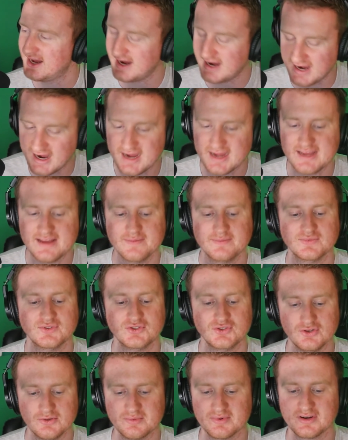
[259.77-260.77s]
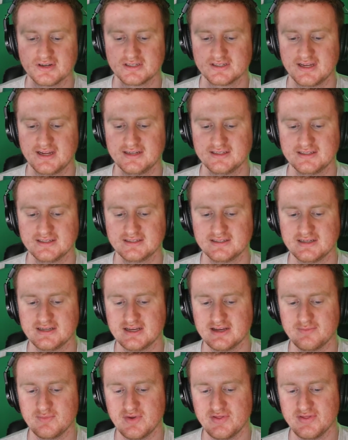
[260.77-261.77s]
I am super excited to see
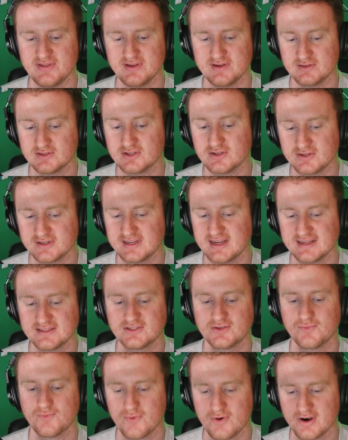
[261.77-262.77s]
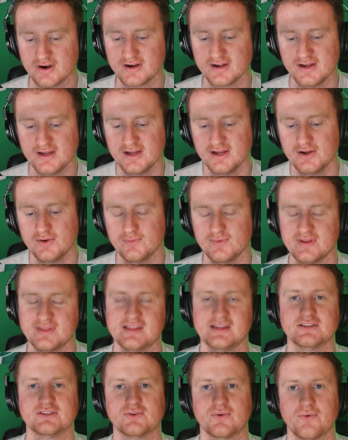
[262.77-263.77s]
him to get to work
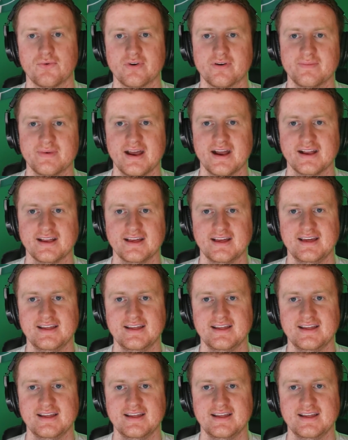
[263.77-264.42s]
with this quarterback,